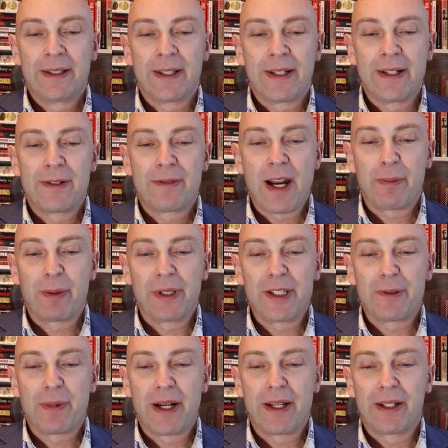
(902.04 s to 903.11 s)
that is rapidly
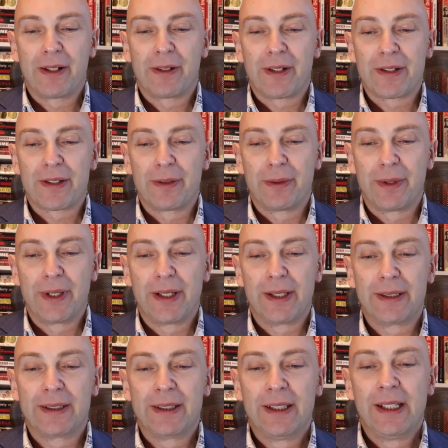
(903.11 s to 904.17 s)
spreading across the
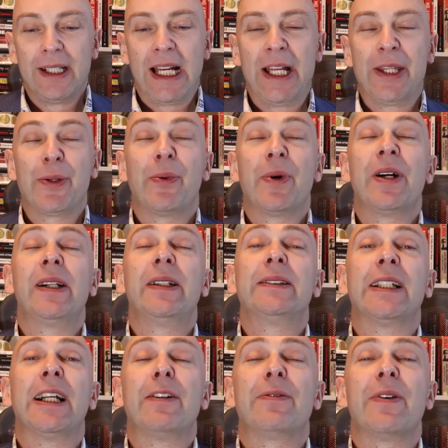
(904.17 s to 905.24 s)
world. And the
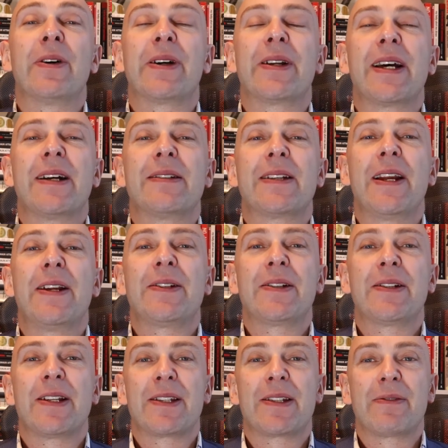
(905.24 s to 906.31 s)
World Health
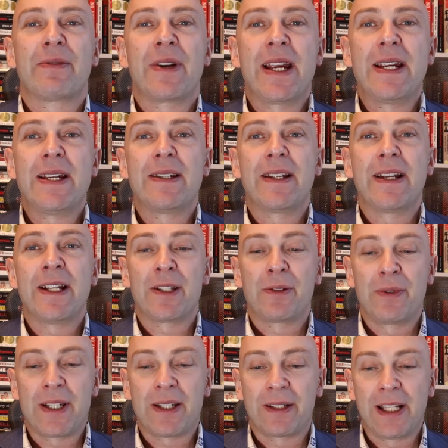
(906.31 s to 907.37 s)
Organization has raised its
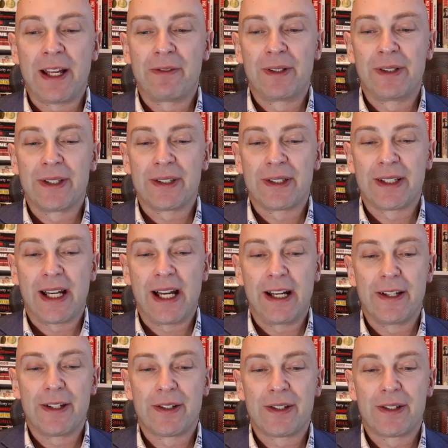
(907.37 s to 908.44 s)
risk level to the
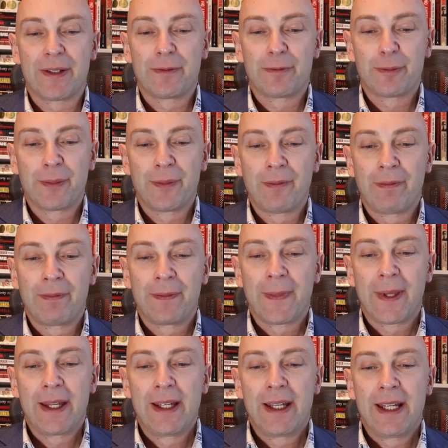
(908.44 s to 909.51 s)
highest.
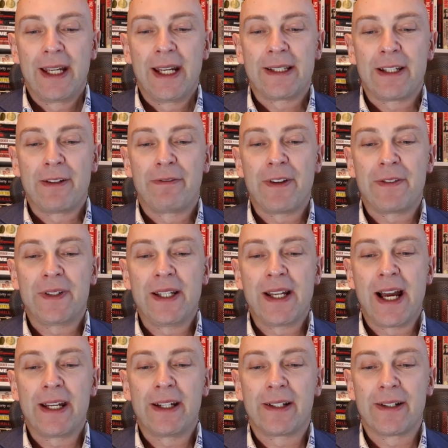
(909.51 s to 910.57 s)
It's in
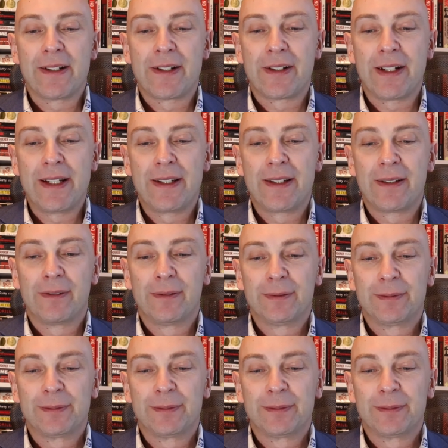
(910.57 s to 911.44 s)
59 countries,